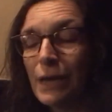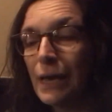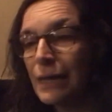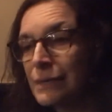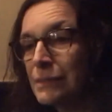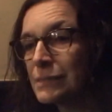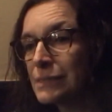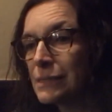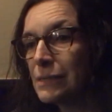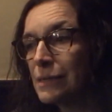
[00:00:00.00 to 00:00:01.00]
And
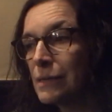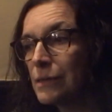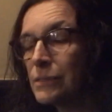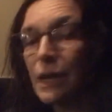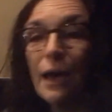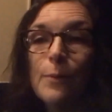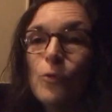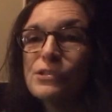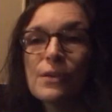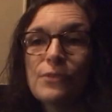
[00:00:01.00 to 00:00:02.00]
time
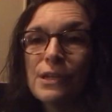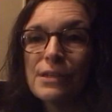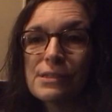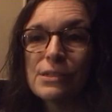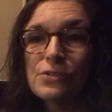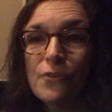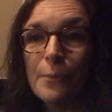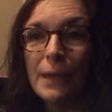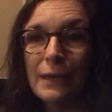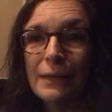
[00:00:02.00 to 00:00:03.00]
was of the essence for
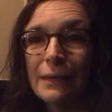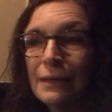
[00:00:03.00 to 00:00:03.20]
me.